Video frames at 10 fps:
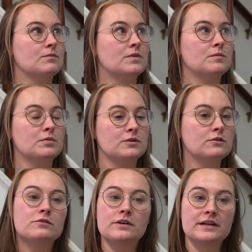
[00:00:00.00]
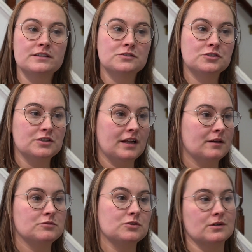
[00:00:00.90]
The Blue Fridge, and
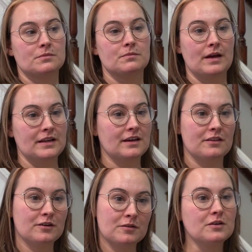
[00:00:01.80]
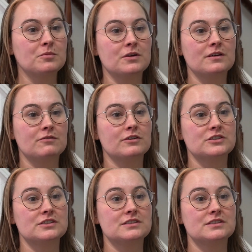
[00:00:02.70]
I'm sure many other community fridges,